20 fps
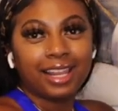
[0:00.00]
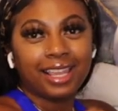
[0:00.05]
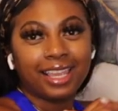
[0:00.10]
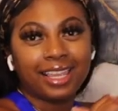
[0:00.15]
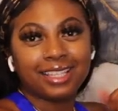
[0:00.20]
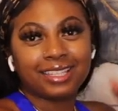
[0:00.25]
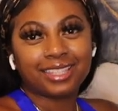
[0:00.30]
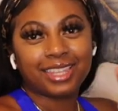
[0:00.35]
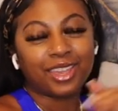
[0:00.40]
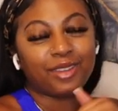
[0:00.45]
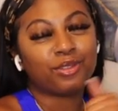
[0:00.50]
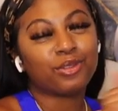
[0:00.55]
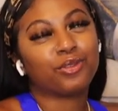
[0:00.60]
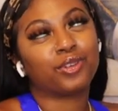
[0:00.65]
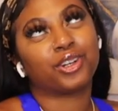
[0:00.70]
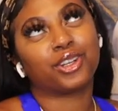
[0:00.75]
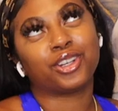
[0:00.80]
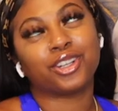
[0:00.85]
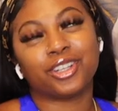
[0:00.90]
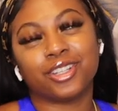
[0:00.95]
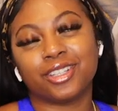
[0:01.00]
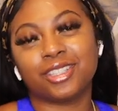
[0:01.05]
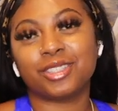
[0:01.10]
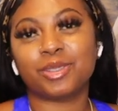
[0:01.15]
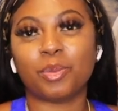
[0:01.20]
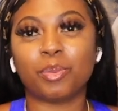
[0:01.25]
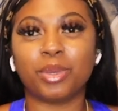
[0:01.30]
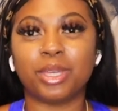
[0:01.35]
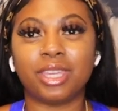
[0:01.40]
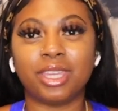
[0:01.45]
is given for the
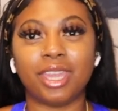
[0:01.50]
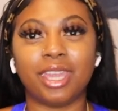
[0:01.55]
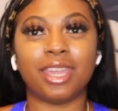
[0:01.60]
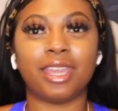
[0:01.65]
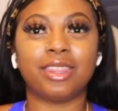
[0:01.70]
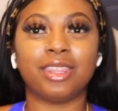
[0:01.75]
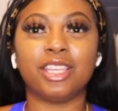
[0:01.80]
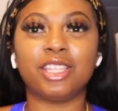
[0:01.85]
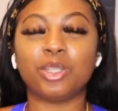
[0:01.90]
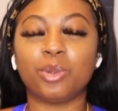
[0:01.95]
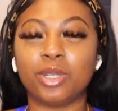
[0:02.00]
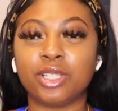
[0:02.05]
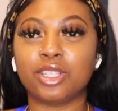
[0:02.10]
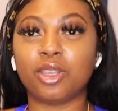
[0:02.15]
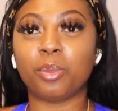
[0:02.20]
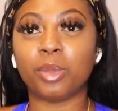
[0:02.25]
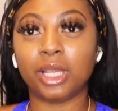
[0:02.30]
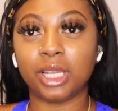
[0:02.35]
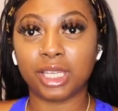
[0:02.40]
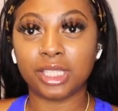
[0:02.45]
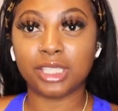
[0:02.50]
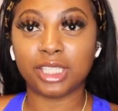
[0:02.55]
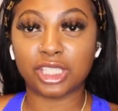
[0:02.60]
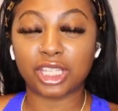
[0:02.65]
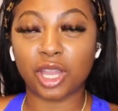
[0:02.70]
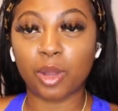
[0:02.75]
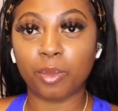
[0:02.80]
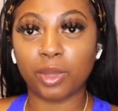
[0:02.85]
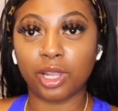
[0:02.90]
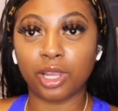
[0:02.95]
girls. But yeah, this one is going to be listed
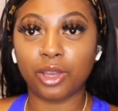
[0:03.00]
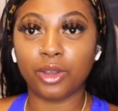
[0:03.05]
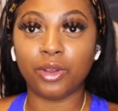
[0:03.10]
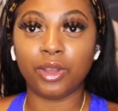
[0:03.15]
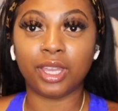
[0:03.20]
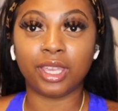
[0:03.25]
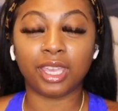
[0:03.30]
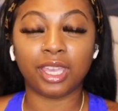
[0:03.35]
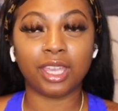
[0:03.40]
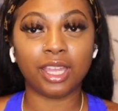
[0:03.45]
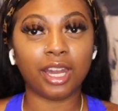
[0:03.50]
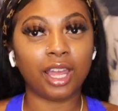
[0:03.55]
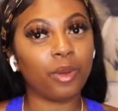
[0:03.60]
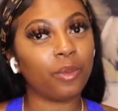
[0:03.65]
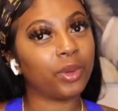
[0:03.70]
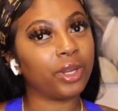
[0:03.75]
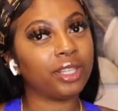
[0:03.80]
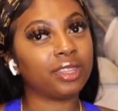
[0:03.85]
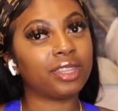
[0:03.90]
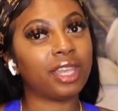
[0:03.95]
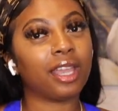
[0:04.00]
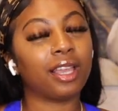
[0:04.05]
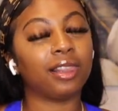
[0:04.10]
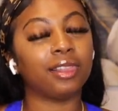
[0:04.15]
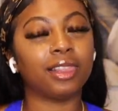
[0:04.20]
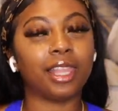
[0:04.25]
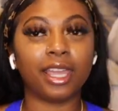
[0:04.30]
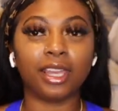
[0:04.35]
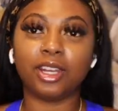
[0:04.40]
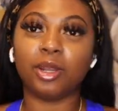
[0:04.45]
down below. Again, I want to thank
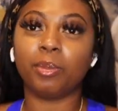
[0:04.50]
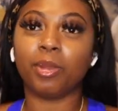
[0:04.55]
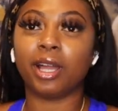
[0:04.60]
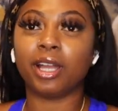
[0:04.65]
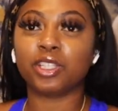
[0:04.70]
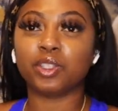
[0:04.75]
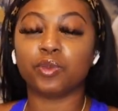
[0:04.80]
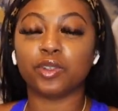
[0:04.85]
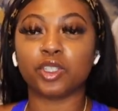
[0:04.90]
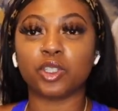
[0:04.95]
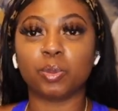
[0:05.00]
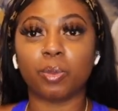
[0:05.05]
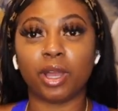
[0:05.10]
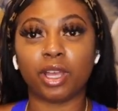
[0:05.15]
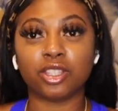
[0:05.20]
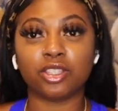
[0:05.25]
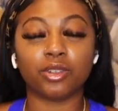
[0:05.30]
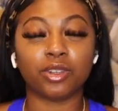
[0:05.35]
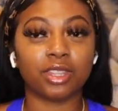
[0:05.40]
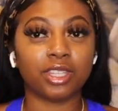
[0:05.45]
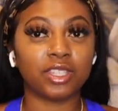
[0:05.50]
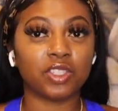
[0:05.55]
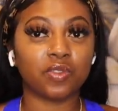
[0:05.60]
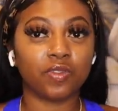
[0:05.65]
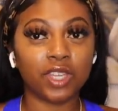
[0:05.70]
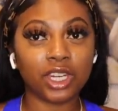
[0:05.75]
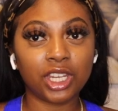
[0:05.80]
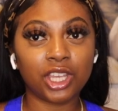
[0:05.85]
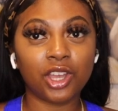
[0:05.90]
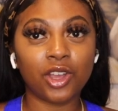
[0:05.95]
Light in a Box for sponsoring this
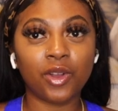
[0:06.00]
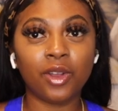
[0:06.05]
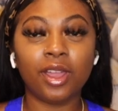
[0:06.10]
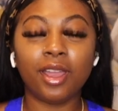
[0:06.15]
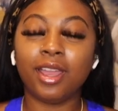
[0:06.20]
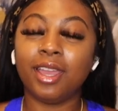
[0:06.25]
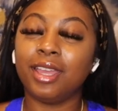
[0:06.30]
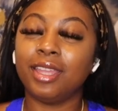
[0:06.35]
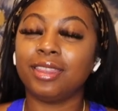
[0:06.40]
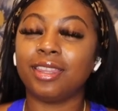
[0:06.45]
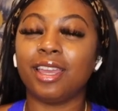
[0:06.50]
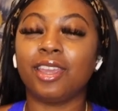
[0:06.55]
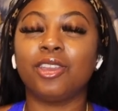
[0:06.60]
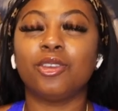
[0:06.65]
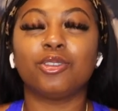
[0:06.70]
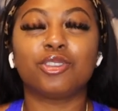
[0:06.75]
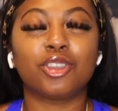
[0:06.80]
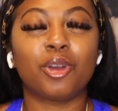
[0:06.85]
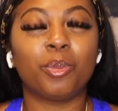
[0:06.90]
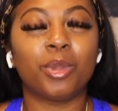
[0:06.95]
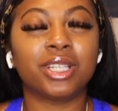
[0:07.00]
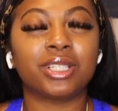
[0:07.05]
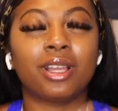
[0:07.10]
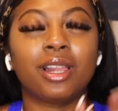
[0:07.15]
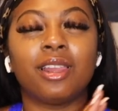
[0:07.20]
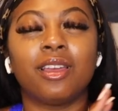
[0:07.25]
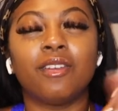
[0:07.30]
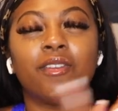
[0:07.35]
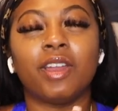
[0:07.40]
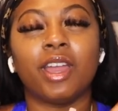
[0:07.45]
video. Thank you so much. I
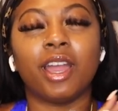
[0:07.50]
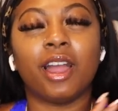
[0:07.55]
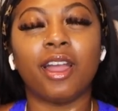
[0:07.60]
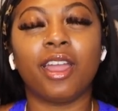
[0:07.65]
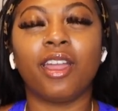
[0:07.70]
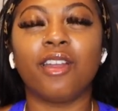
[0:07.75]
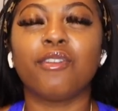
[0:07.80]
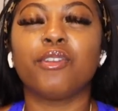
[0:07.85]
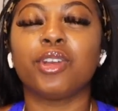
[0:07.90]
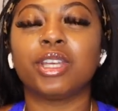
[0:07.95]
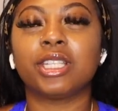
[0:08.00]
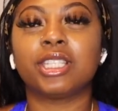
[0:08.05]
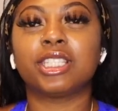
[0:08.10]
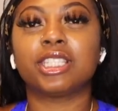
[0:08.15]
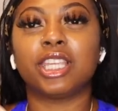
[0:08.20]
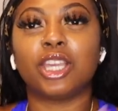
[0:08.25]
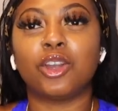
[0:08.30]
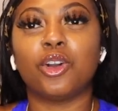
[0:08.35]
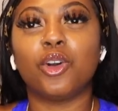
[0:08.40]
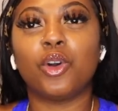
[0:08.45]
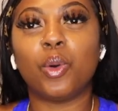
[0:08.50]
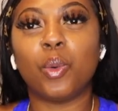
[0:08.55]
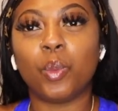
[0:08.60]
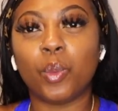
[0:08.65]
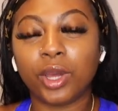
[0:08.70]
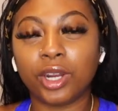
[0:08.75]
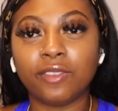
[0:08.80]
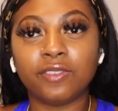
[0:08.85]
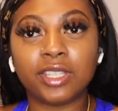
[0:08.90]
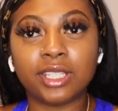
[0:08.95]
love every single
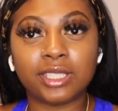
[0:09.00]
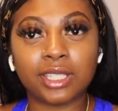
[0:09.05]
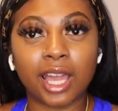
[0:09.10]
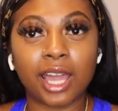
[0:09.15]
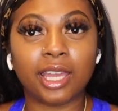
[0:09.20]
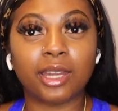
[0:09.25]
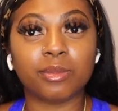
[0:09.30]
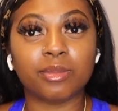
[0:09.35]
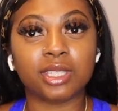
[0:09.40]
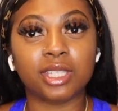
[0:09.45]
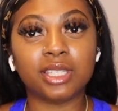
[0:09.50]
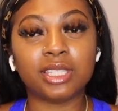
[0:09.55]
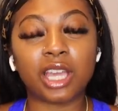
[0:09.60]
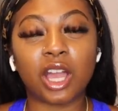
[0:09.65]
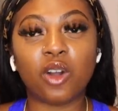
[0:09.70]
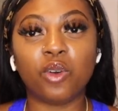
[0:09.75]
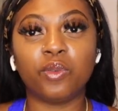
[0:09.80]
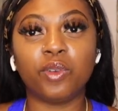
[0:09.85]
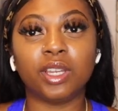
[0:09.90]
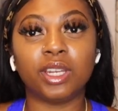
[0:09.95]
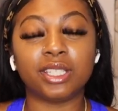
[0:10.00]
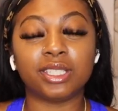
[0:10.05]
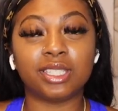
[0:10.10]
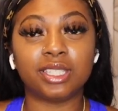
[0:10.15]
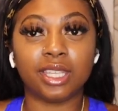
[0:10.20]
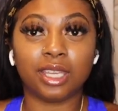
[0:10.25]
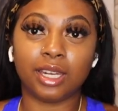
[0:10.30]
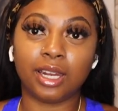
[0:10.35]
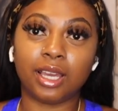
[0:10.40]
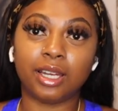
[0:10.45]
one of these items. This outfit is
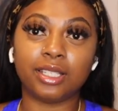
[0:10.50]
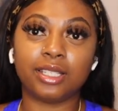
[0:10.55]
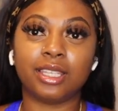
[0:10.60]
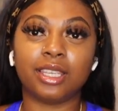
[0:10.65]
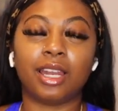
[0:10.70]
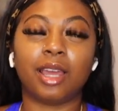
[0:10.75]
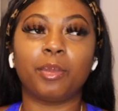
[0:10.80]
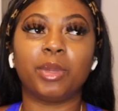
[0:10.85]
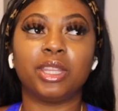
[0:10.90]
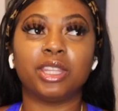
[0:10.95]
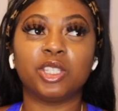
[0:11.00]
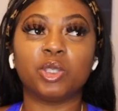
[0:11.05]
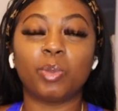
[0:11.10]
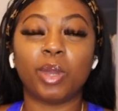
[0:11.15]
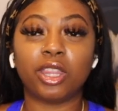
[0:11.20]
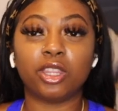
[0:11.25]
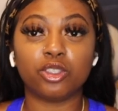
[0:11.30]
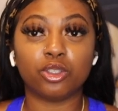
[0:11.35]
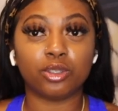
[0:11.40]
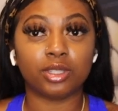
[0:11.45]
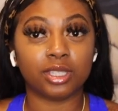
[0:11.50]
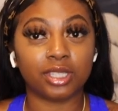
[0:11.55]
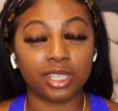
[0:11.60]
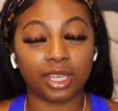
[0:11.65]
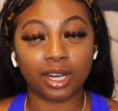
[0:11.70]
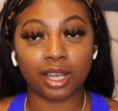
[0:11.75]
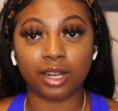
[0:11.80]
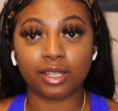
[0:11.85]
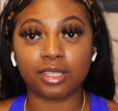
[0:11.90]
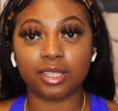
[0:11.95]
10 out of 10. I mean, this bathing suit is
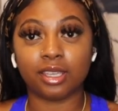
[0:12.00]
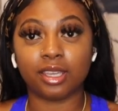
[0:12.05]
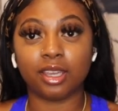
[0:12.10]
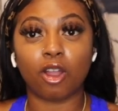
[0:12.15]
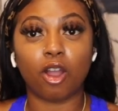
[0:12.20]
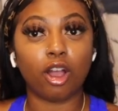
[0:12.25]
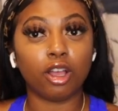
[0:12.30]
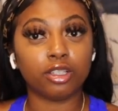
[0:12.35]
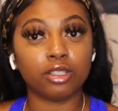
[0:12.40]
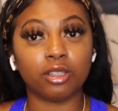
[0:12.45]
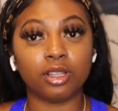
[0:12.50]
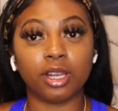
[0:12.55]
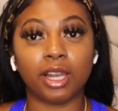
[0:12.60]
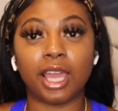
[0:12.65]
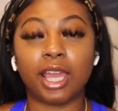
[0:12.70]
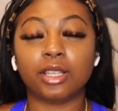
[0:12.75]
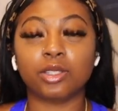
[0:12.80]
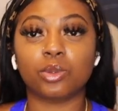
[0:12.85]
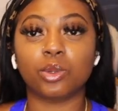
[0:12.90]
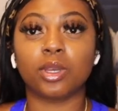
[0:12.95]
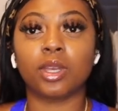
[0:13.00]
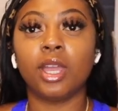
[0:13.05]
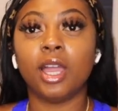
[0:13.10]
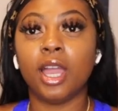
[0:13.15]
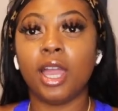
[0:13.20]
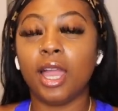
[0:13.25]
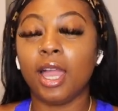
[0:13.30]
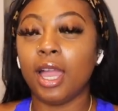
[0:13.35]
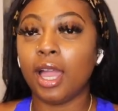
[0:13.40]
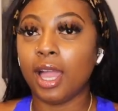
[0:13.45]
10 out of 10. Also the last one,
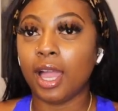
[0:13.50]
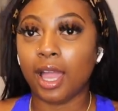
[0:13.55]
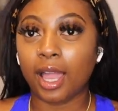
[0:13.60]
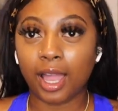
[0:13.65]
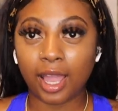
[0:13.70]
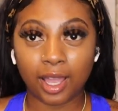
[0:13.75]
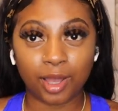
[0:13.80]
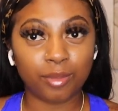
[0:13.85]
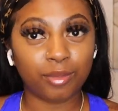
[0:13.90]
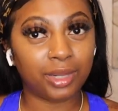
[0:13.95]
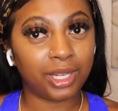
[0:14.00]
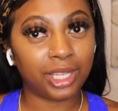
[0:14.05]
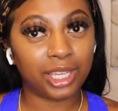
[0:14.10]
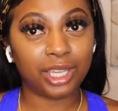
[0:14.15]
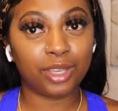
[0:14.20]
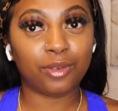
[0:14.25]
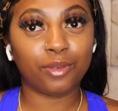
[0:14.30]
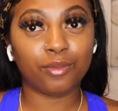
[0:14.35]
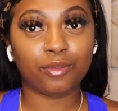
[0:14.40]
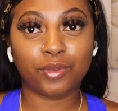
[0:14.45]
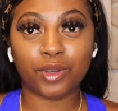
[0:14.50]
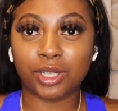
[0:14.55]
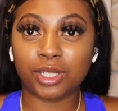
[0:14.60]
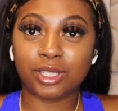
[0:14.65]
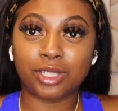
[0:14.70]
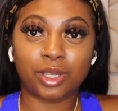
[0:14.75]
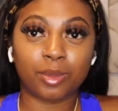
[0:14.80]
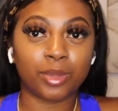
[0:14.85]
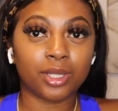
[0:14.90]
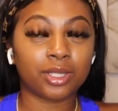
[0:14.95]
I'm lit for the
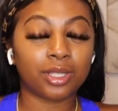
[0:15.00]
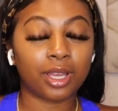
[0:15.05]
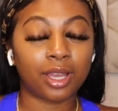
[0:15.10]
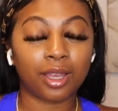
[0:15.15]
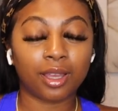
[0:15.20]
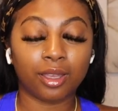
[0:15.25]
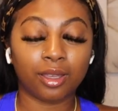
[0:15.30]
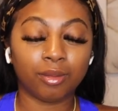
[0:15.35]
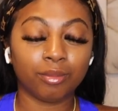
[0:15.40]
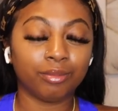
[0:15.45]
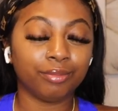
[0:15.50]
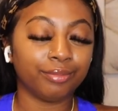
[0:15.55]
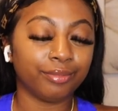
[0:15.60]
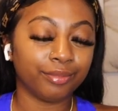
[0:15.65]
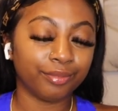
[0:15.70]
summertime.